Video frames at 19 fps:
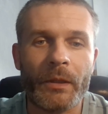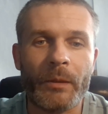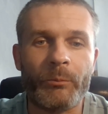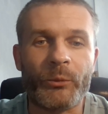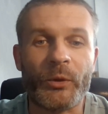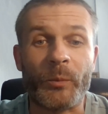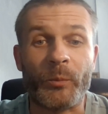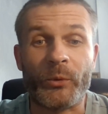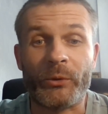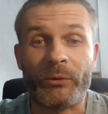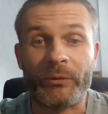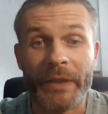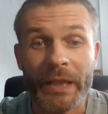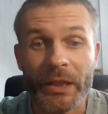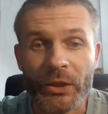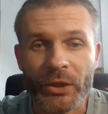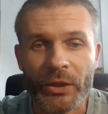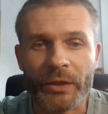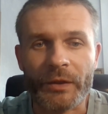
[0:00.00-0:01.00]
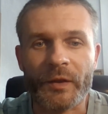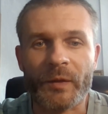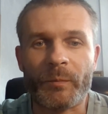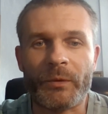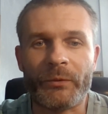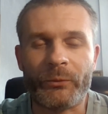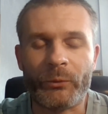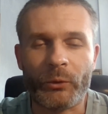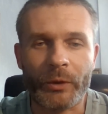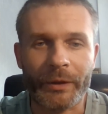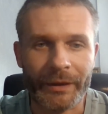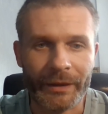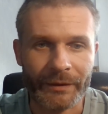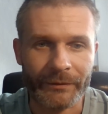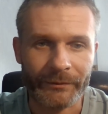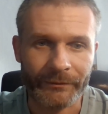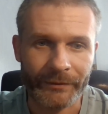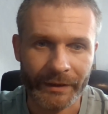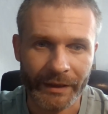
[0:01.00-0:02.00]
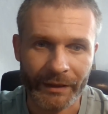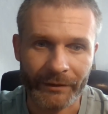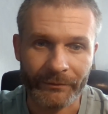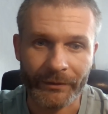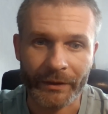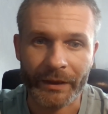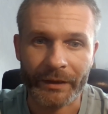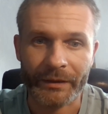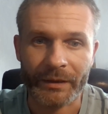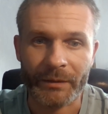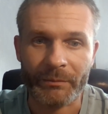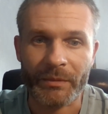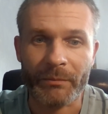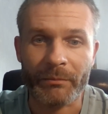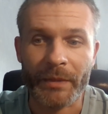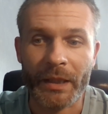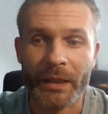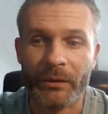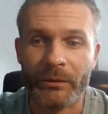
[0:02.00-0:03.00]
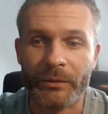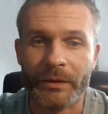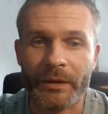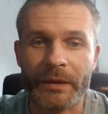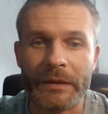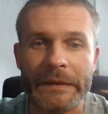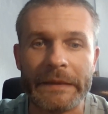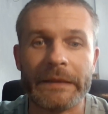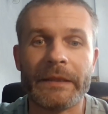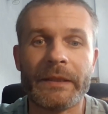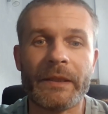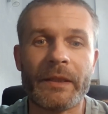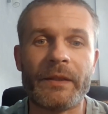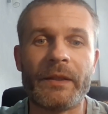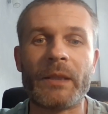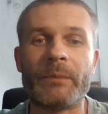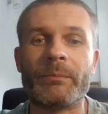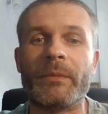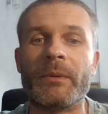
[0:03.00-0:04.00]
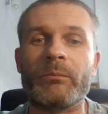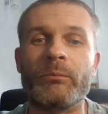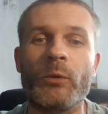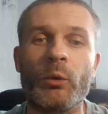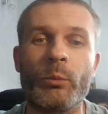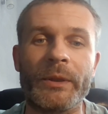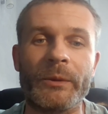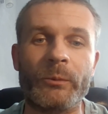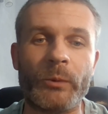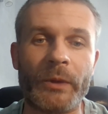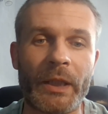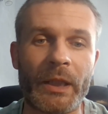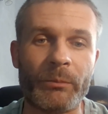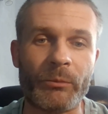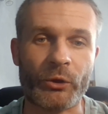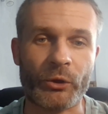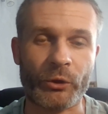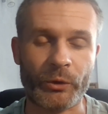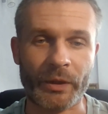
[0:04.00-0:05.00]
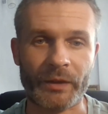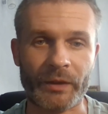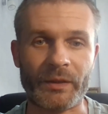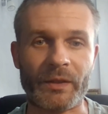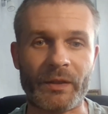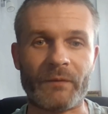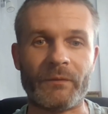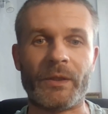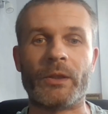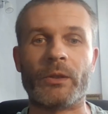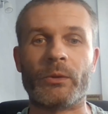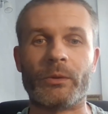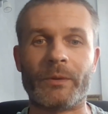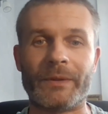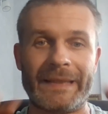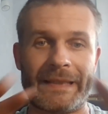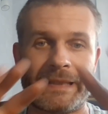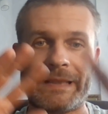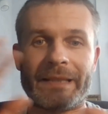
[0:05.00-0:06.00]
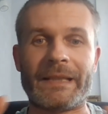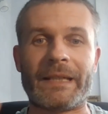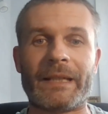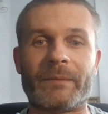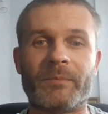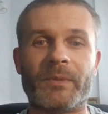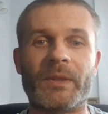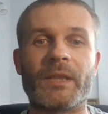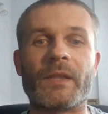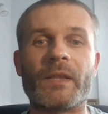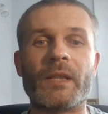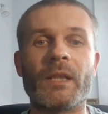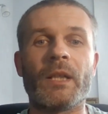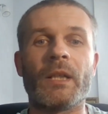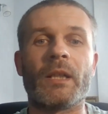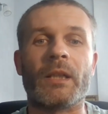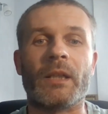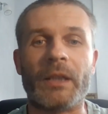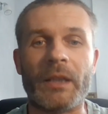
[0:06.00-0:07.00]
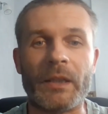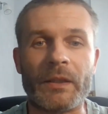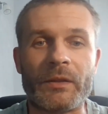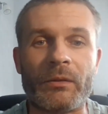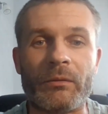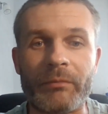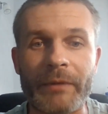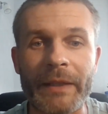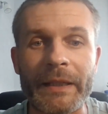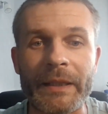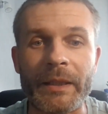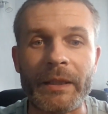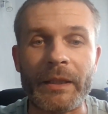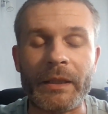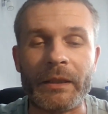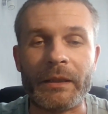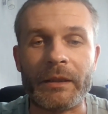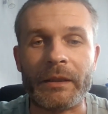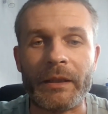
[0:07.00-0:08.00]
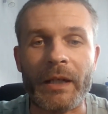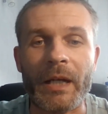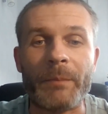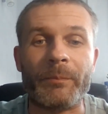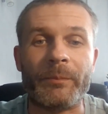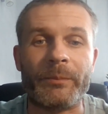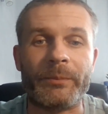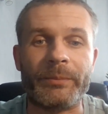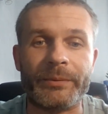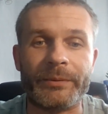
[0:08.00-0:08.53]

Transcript: preparations before it can finally be mounted. At this exact moment when I'm shooting this video, this exact piece, it's already up,